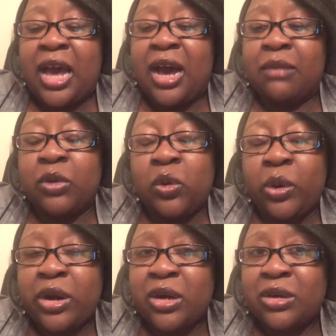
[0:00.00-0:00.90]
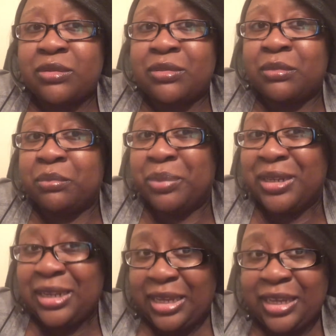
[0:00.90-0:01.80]
The lawyer
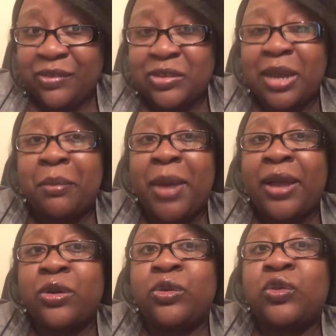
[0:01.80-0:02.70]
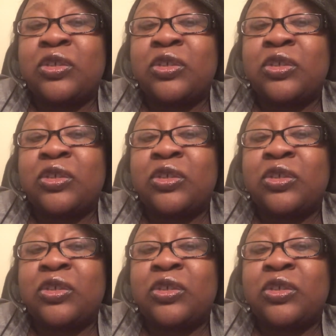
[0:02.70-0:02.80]
believes that Michael's